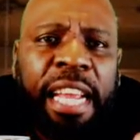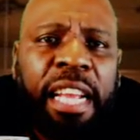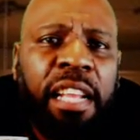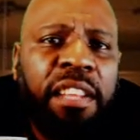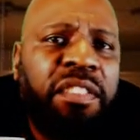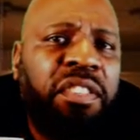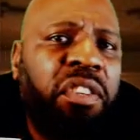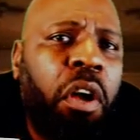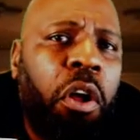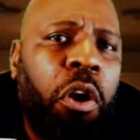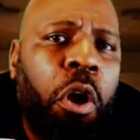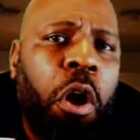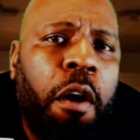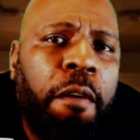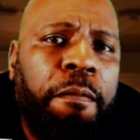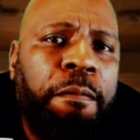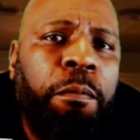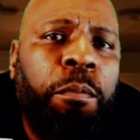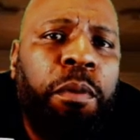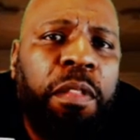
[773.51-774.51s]
it can start
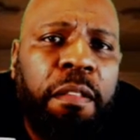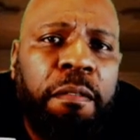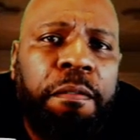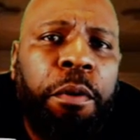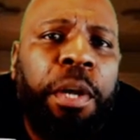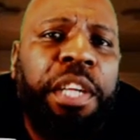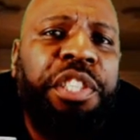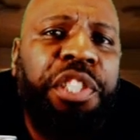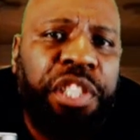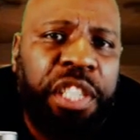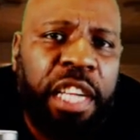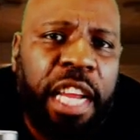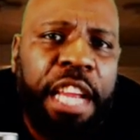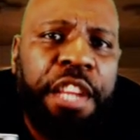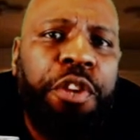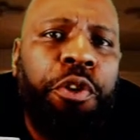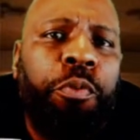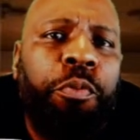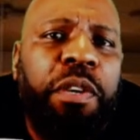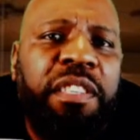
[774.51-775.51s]
off with a very
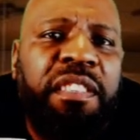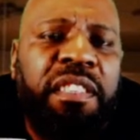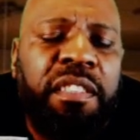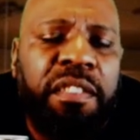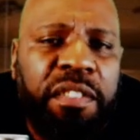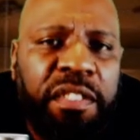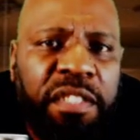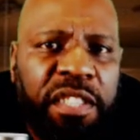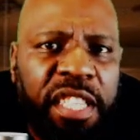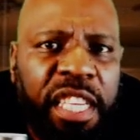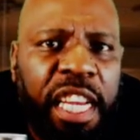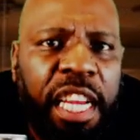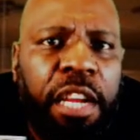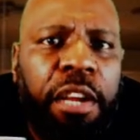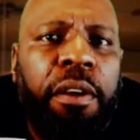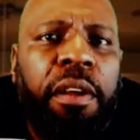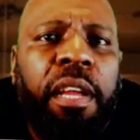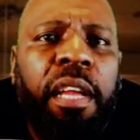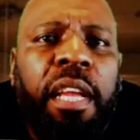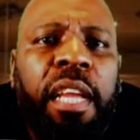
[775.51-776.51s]
genuine,
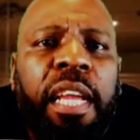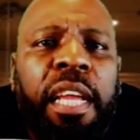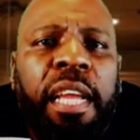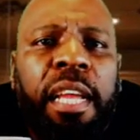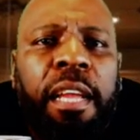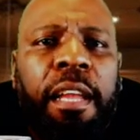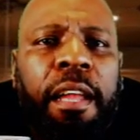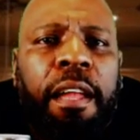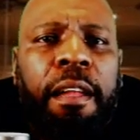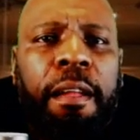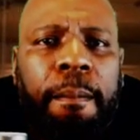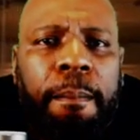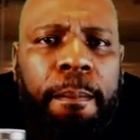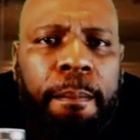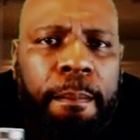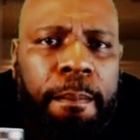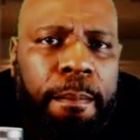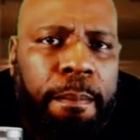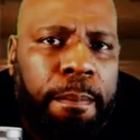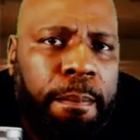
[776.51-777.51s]
sincere
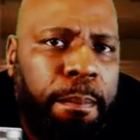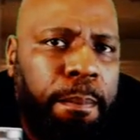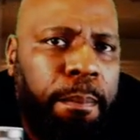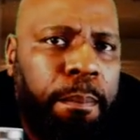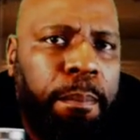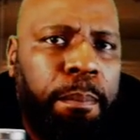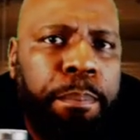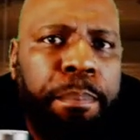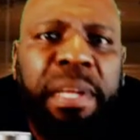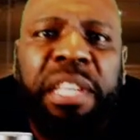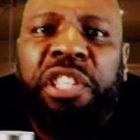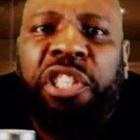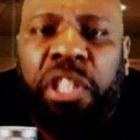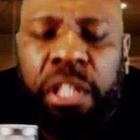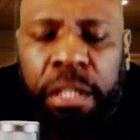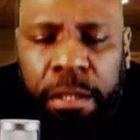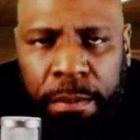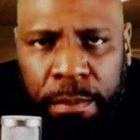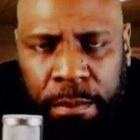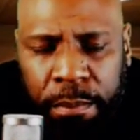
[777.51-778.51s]

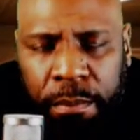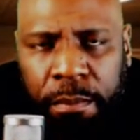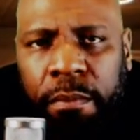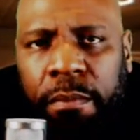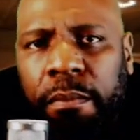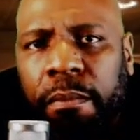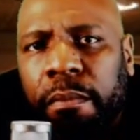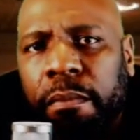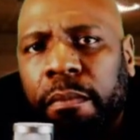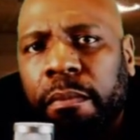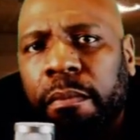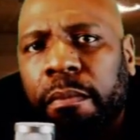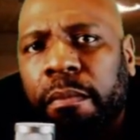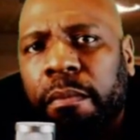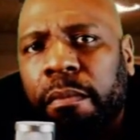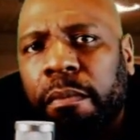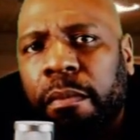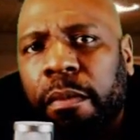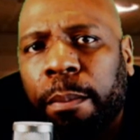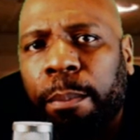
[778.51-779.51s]
mission.
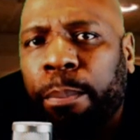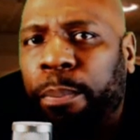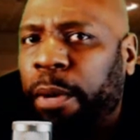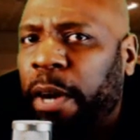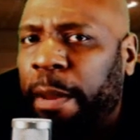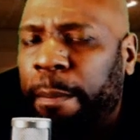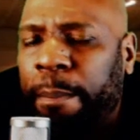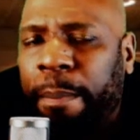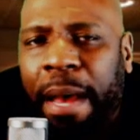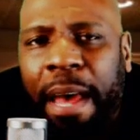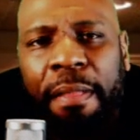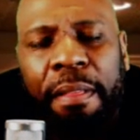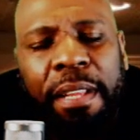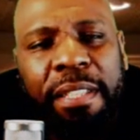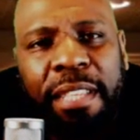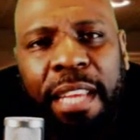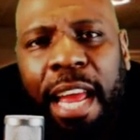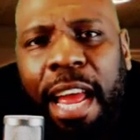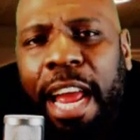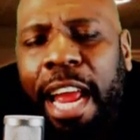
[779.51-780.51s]
But by
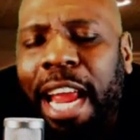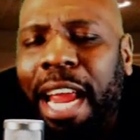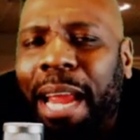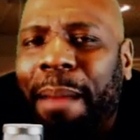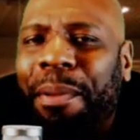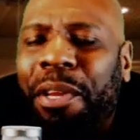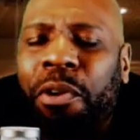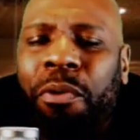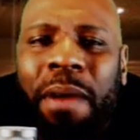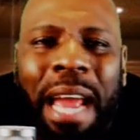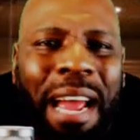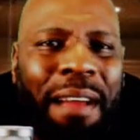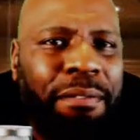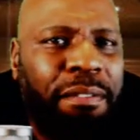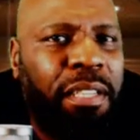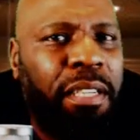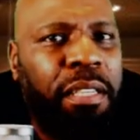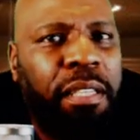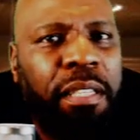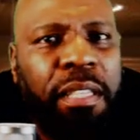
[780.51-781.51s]
the time you
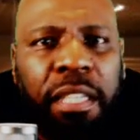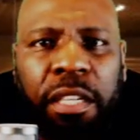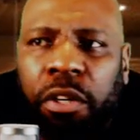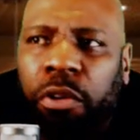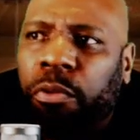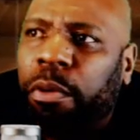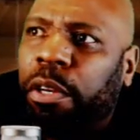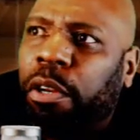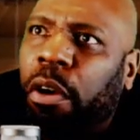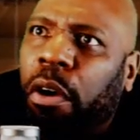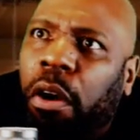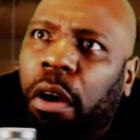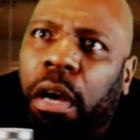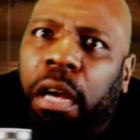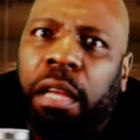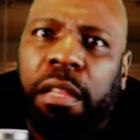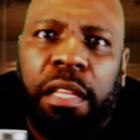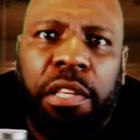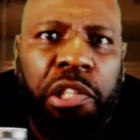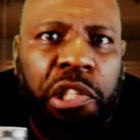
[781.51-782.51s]
have to deal with
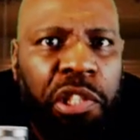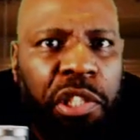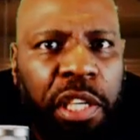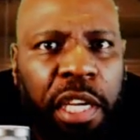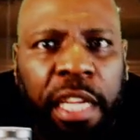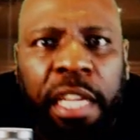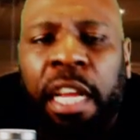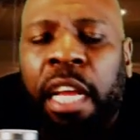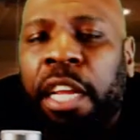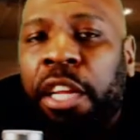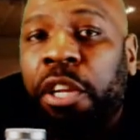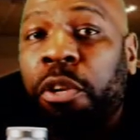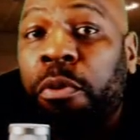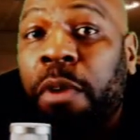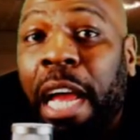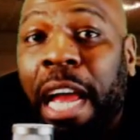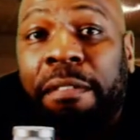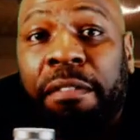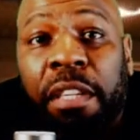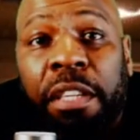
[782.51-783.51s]
all the shit
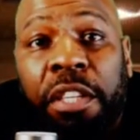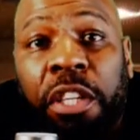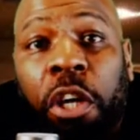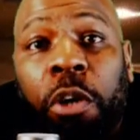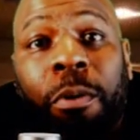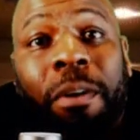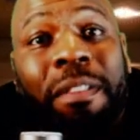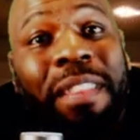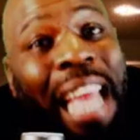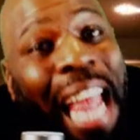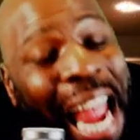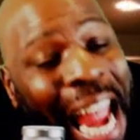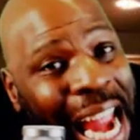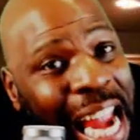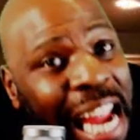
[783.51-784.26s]
you have to deal with,